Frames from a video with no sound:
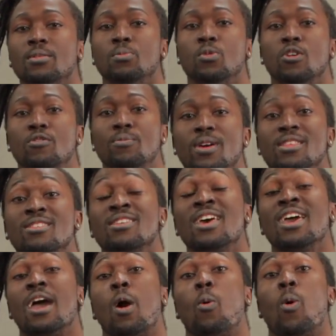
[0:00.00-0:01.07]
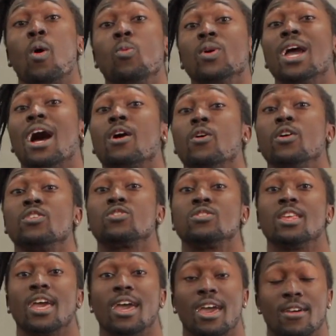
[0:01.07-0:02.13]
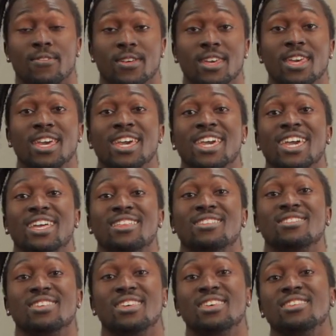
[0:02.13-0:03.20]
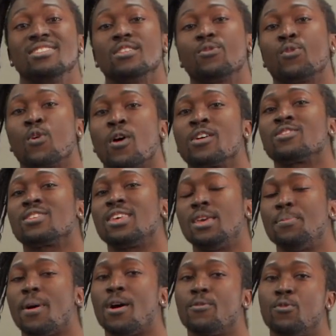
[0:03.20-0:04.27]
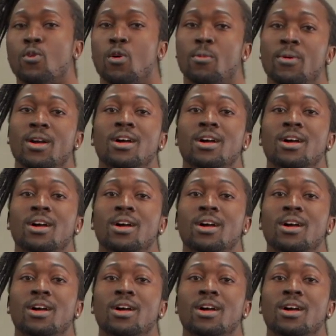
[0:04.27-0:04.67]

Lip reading: movement, and when we are going heavy, it is easier for us to keep our form.